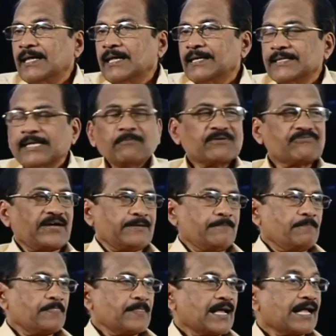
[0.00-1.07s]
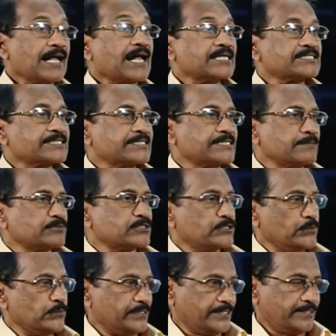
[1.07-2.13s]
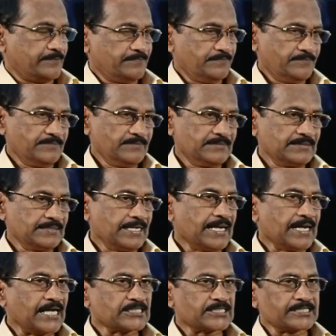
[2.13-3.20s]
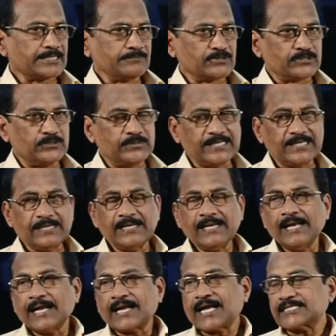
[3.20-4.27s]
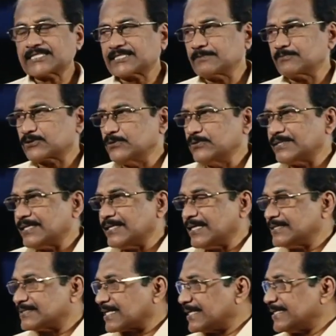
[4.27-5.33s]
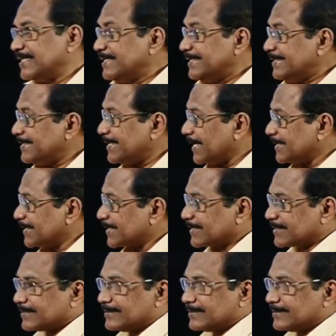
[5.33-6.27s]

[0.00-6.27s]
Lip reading: Number 5, customs duty. Customs duty is an indirect